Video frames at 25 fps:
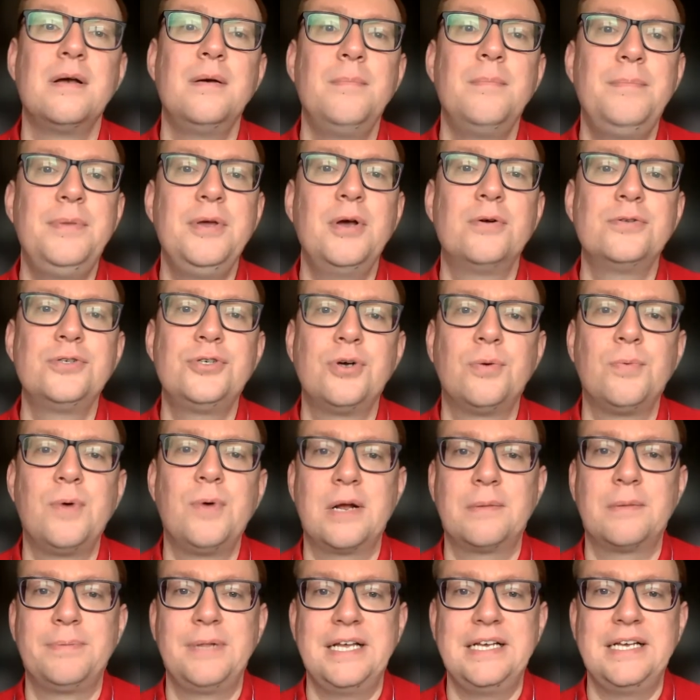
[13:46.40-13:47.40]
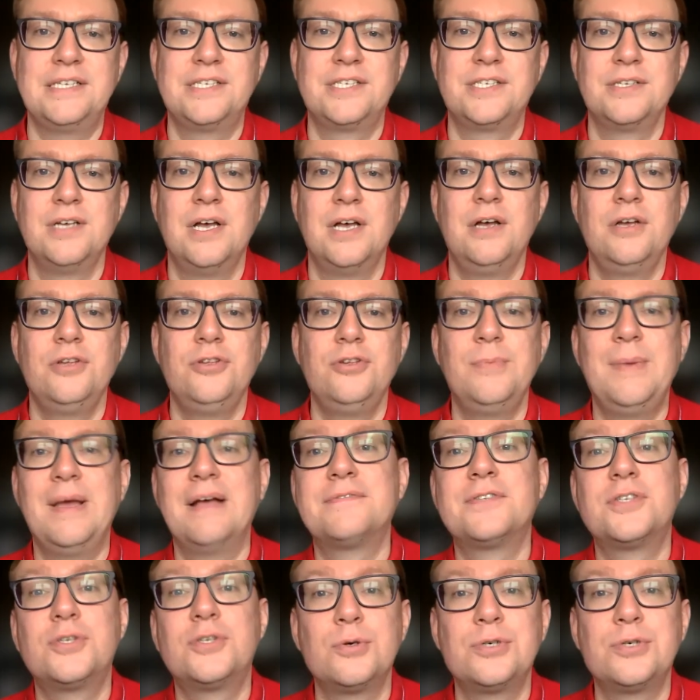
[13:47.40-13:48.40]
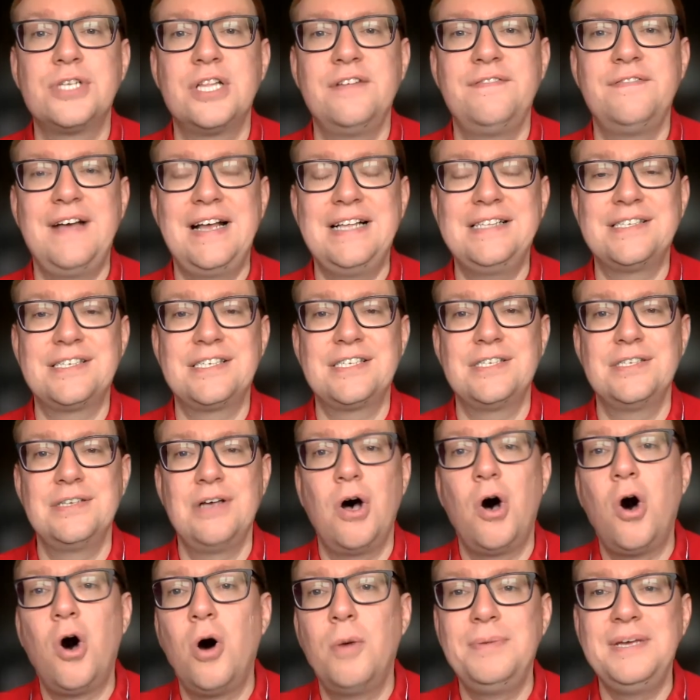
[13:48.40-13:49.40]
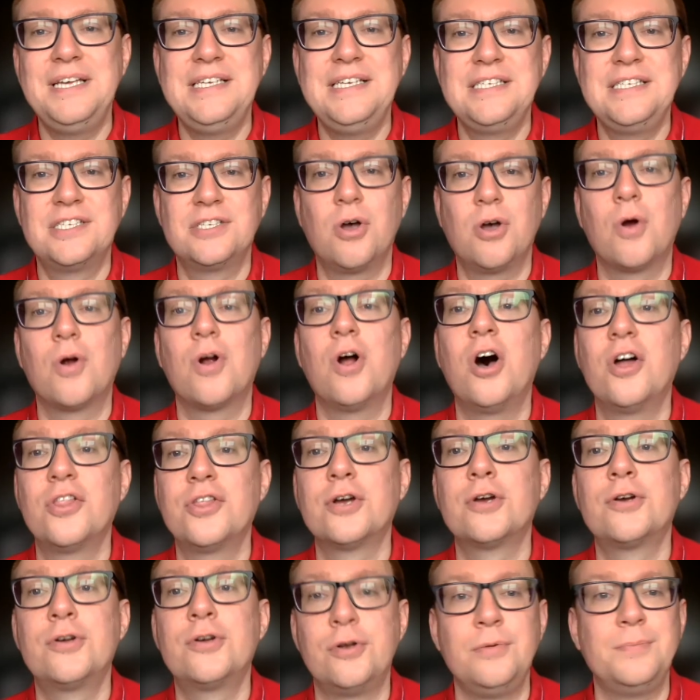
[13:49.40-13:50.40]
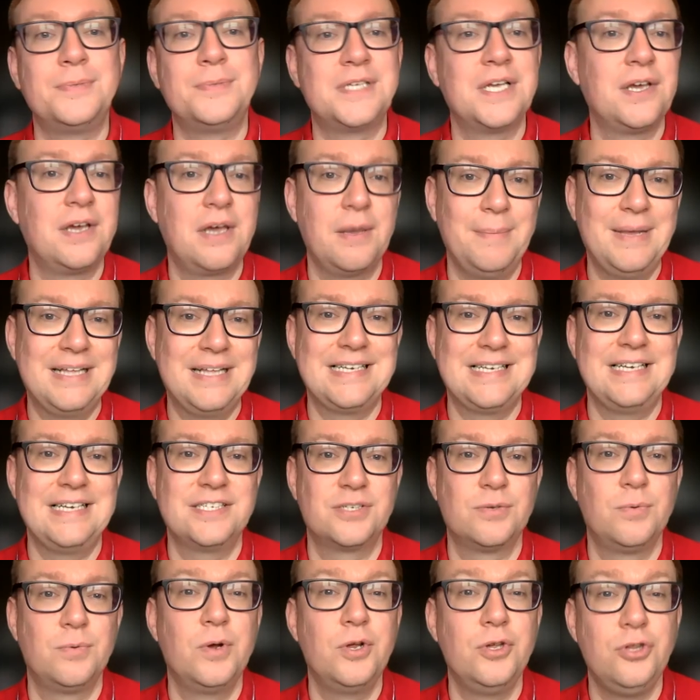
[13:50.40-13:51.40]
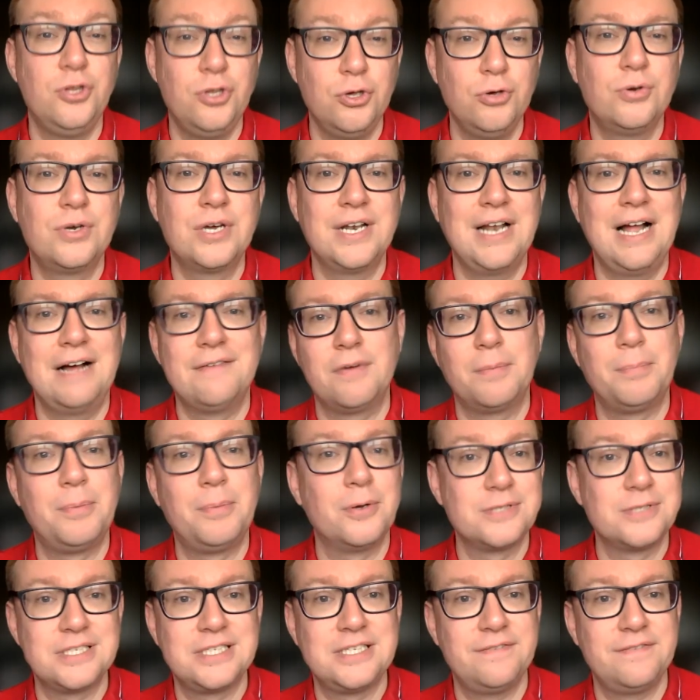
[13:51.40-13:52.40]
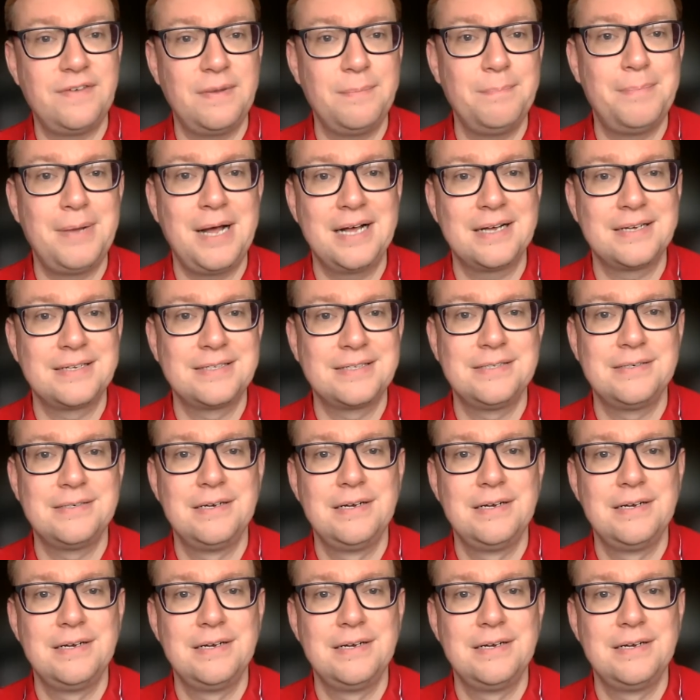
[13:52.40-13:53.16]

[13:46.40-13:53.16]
Beyond your workplace, you may have social events, hobbies, or other groups and committees where you can have a positive impact.